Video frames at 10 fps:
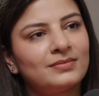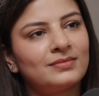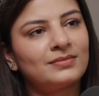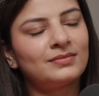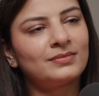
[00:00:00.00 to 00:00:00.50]
real
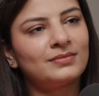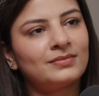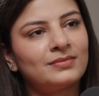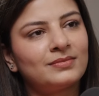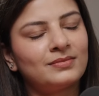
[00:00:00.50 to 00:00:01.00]
estate.
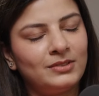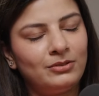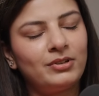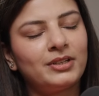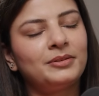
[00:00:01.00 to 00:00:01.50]

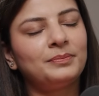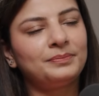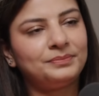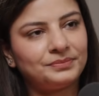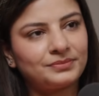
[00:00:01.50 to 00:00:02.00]
So that did
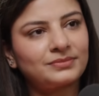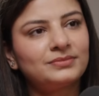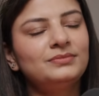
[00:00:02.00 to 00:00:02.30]
really well, I